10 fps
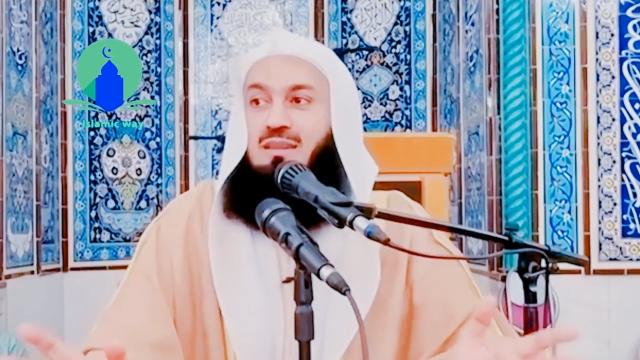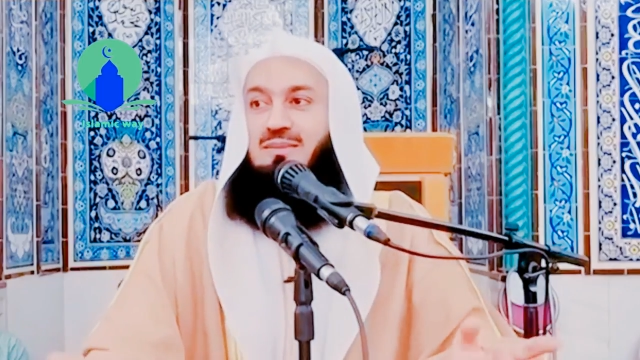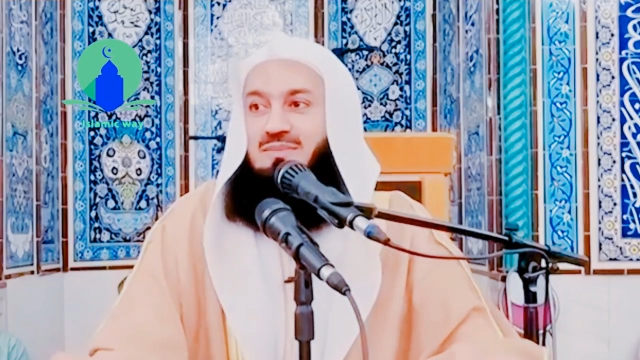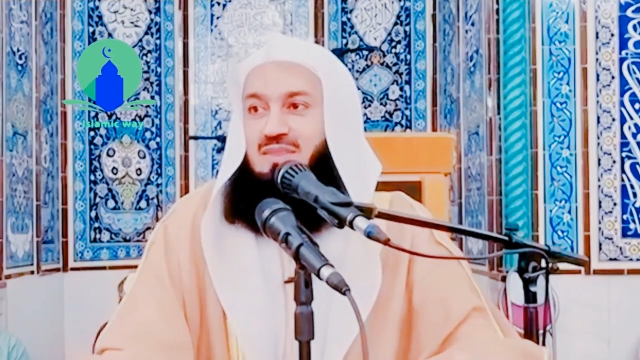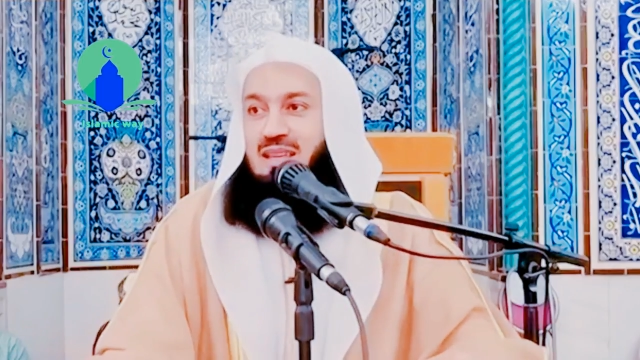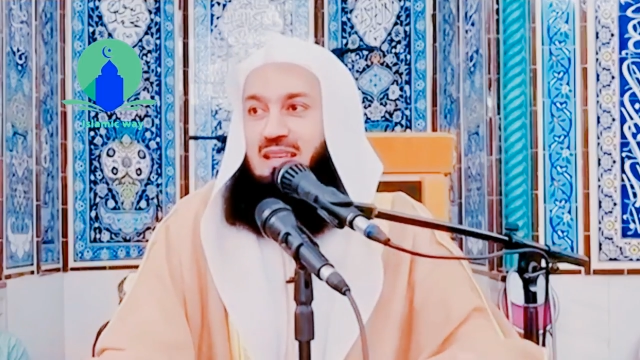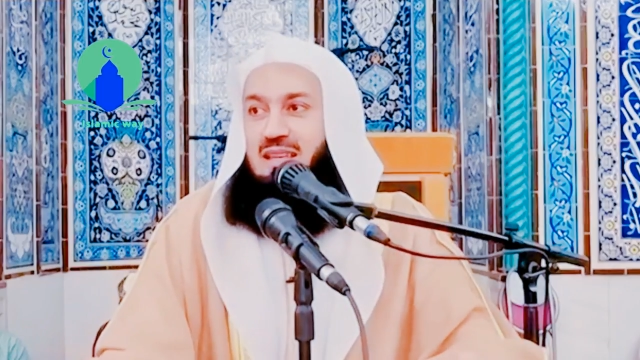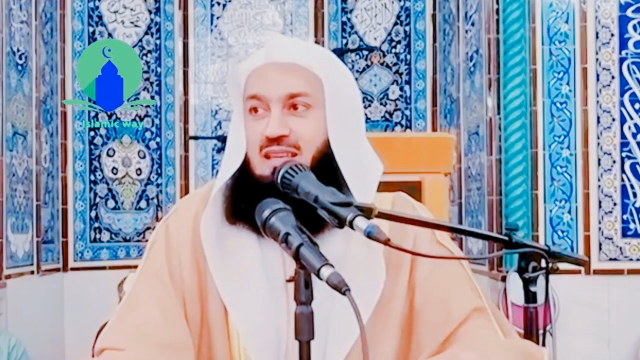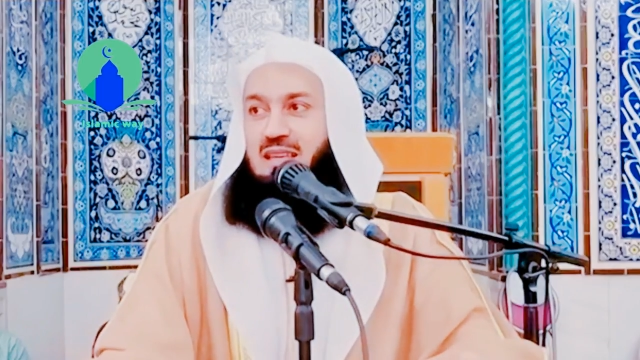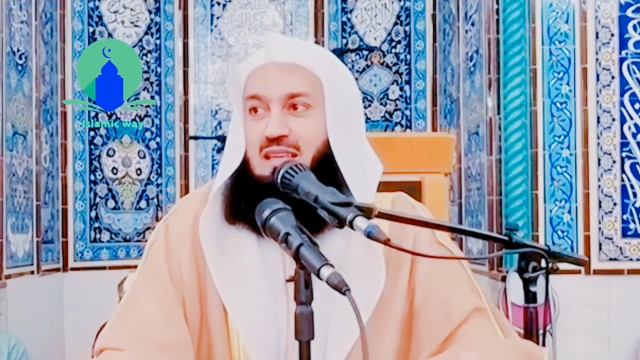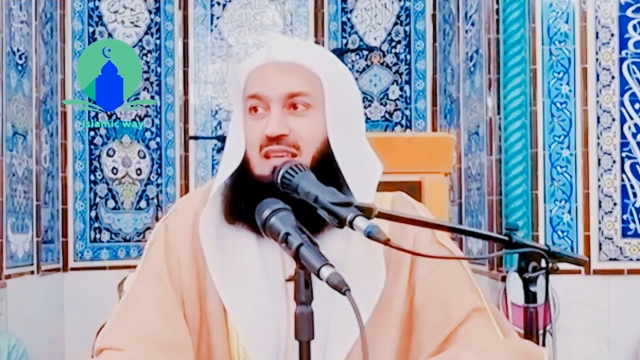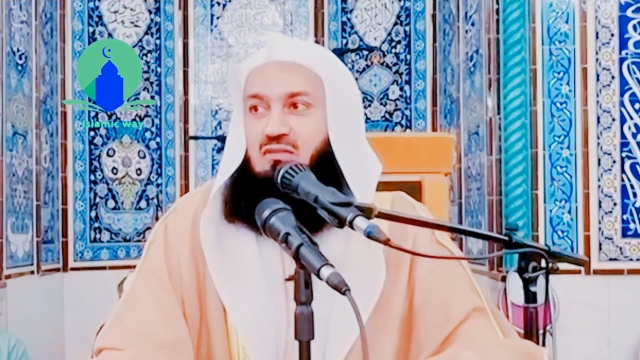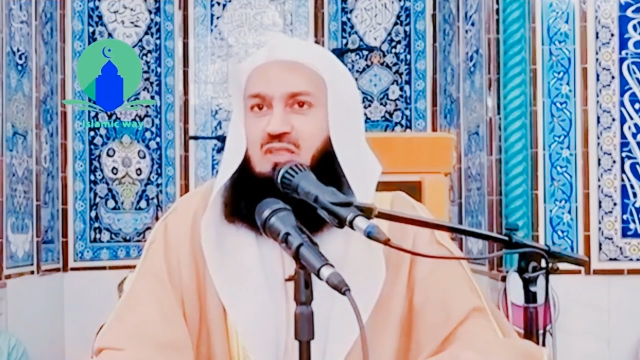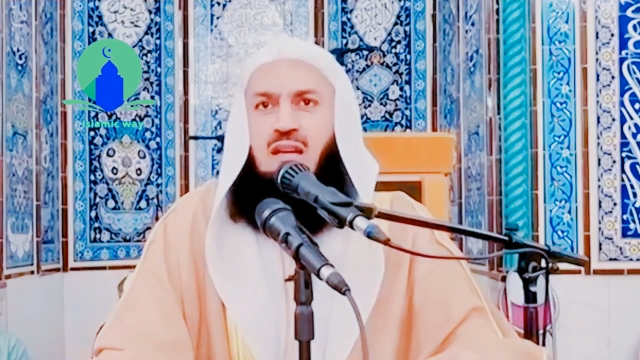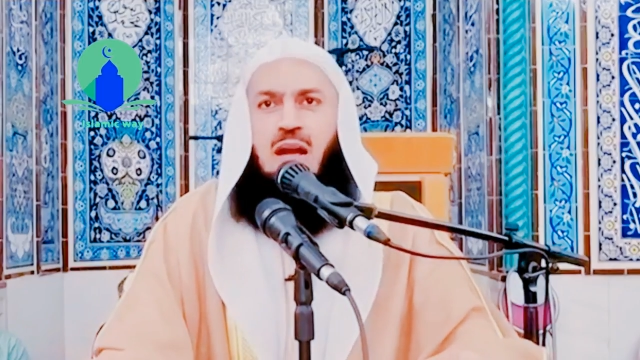10.
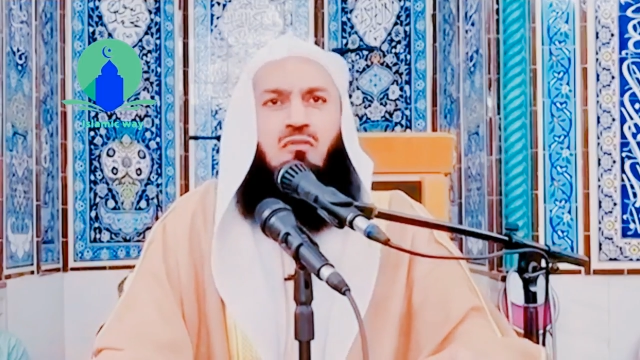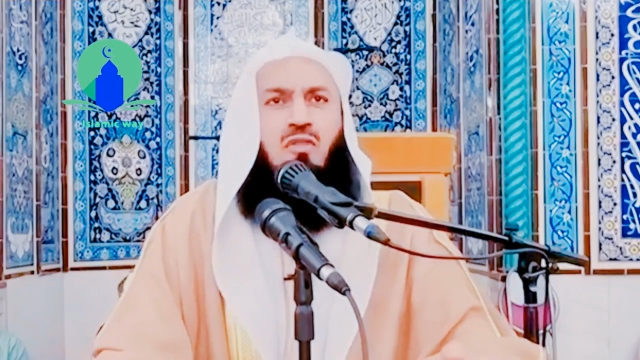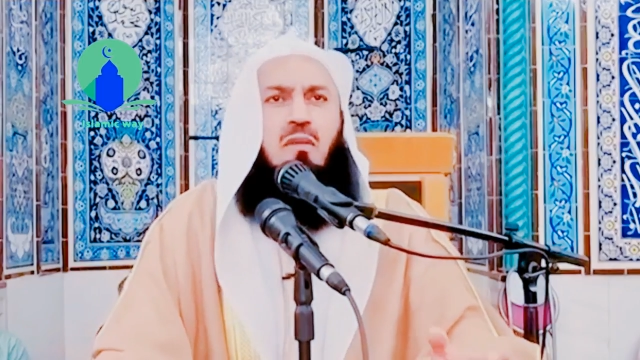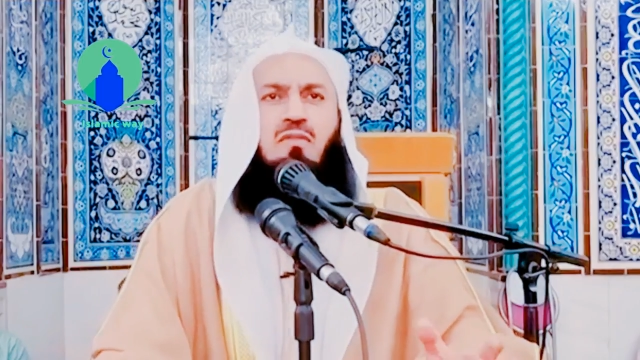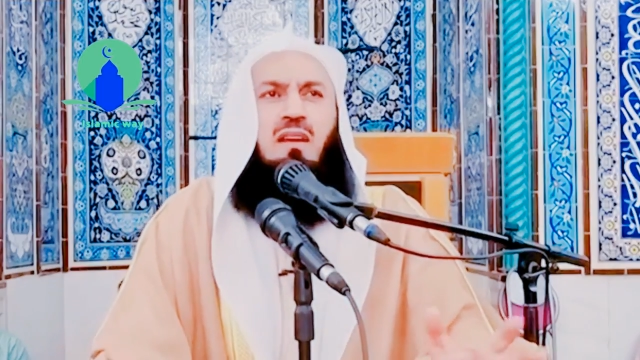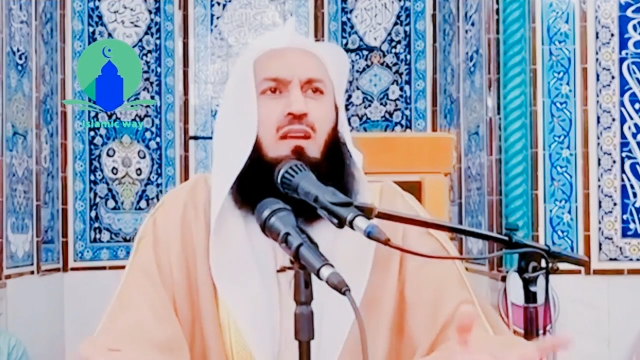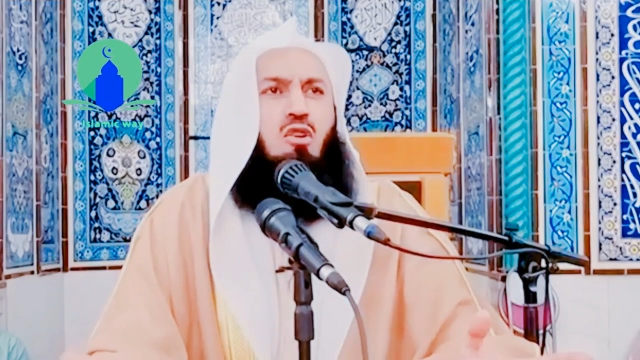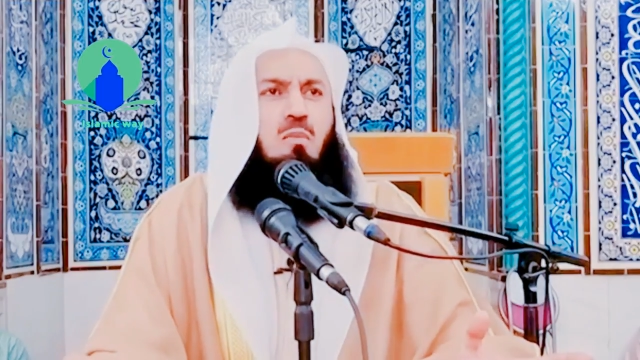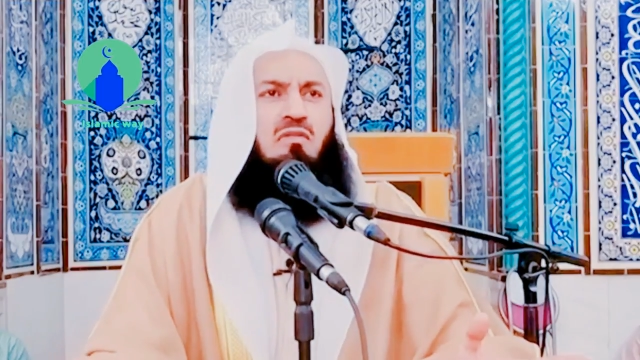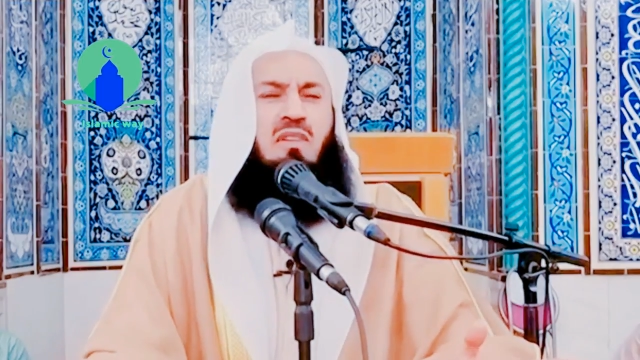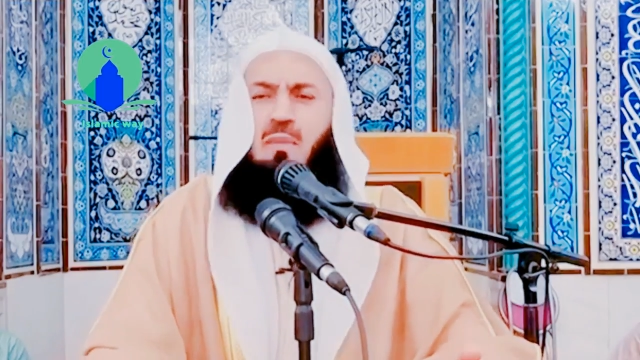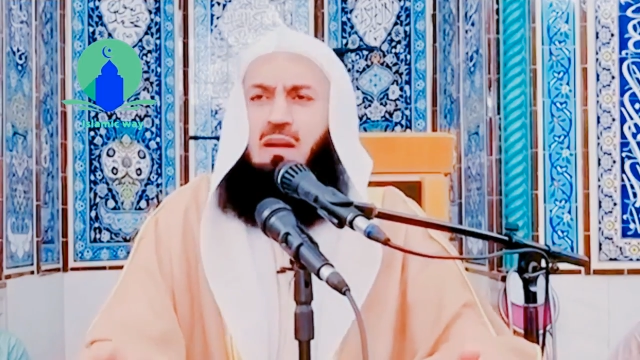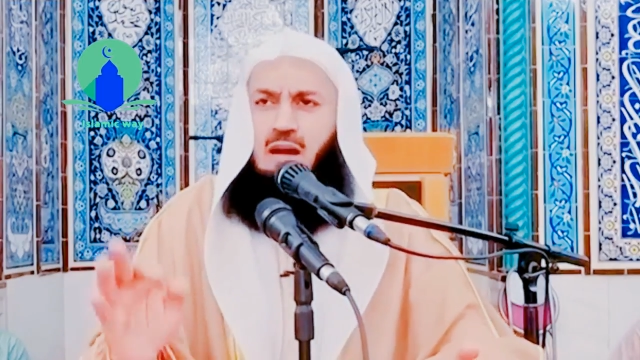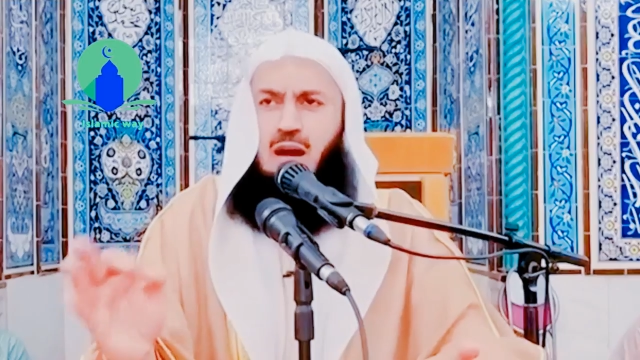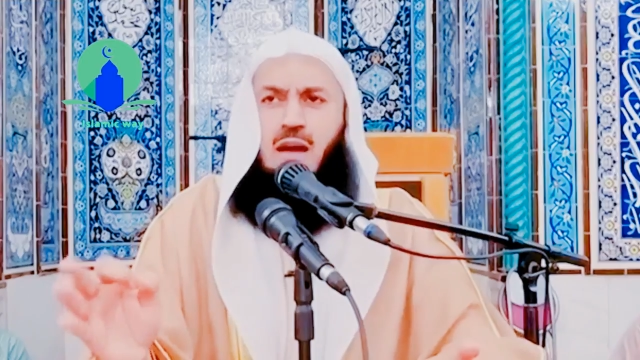If they come from a very noble
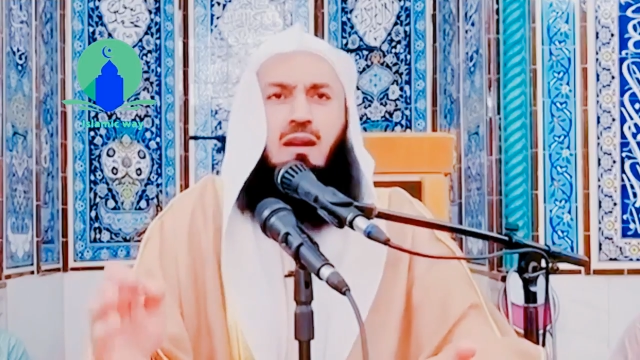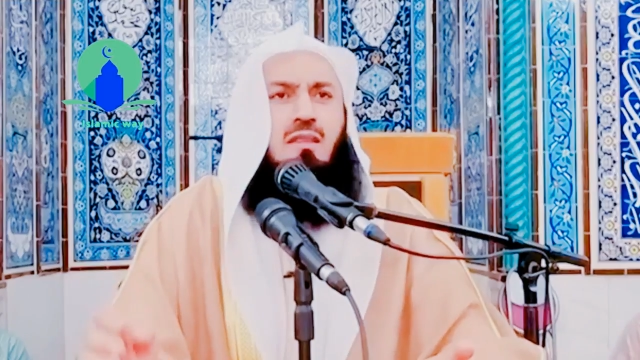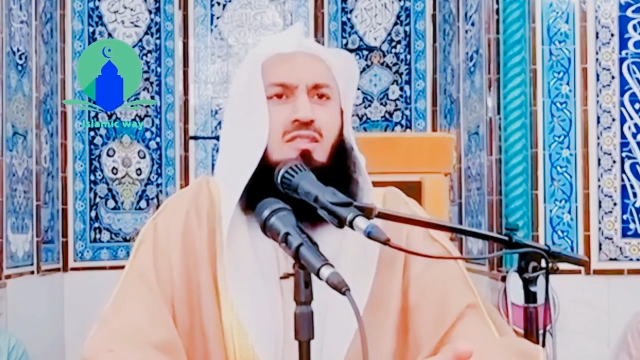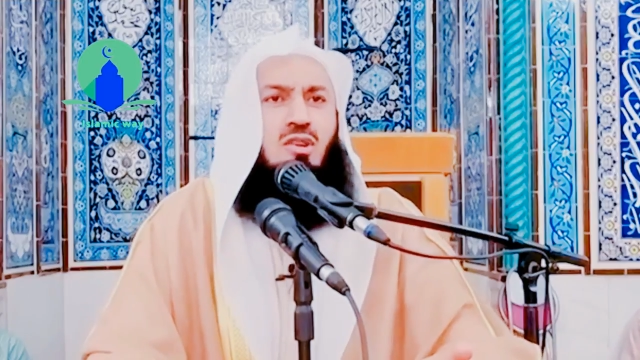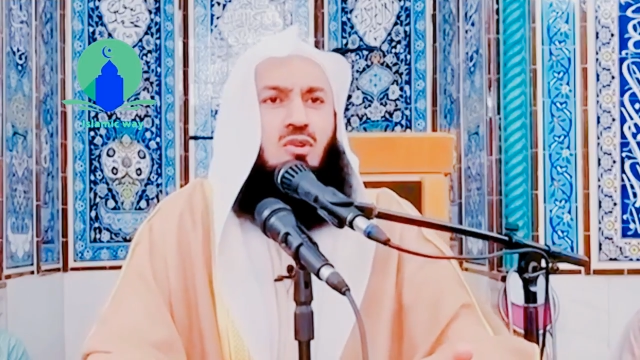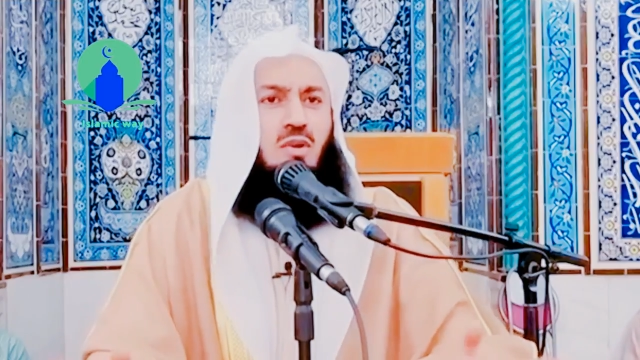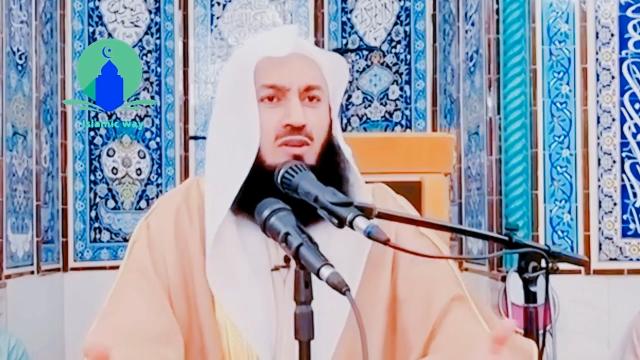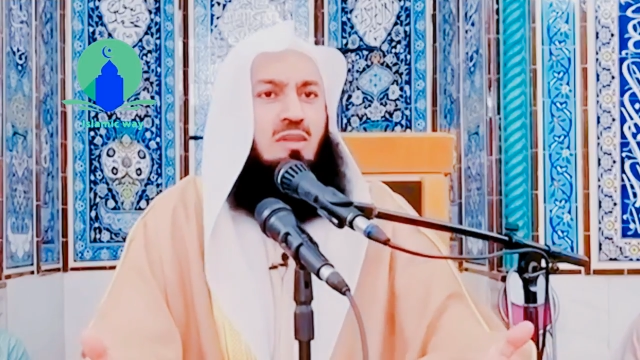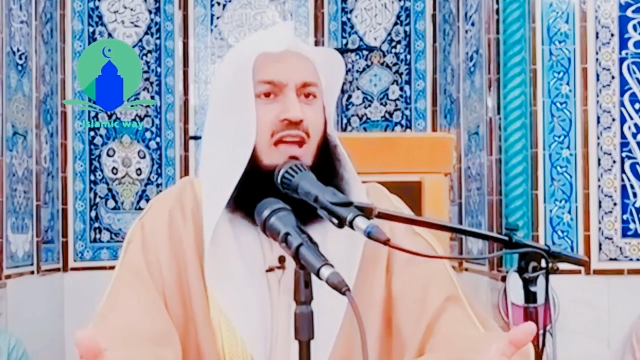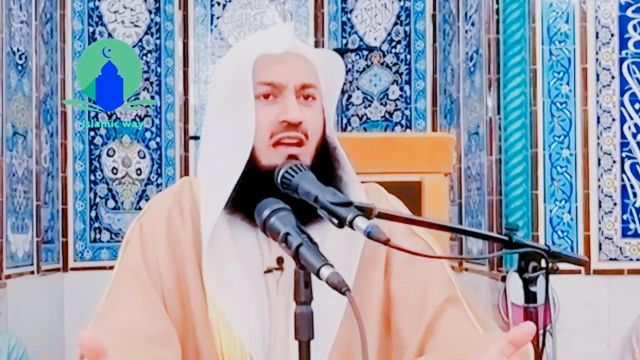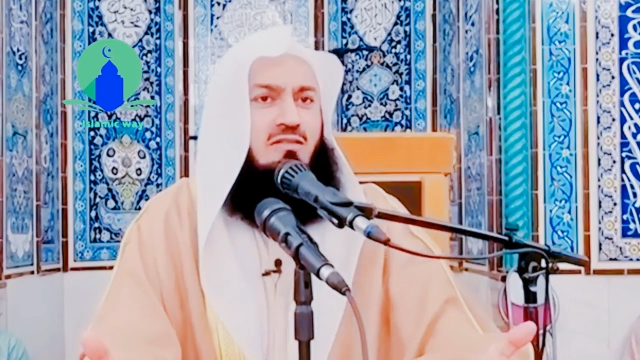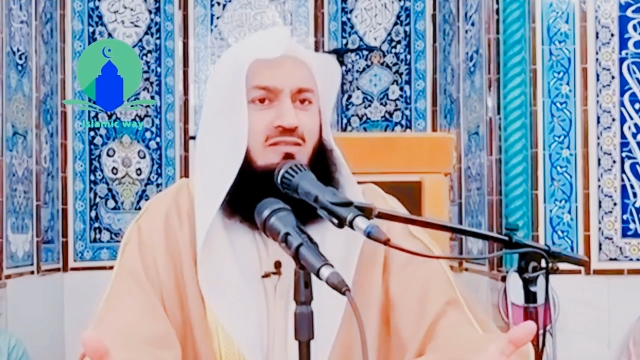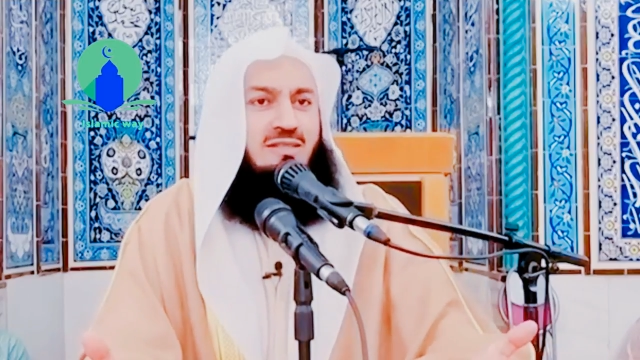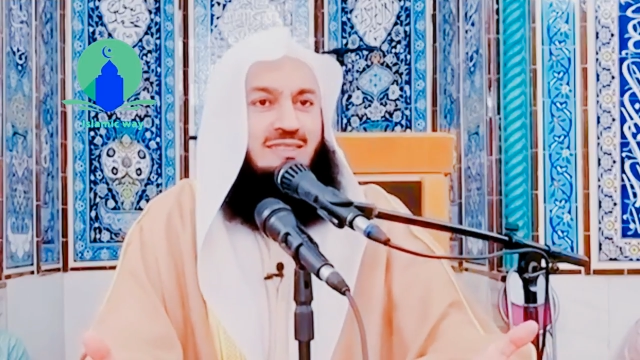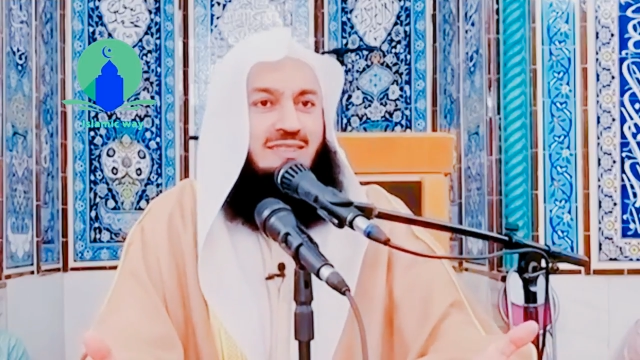family, another zero. What do they have?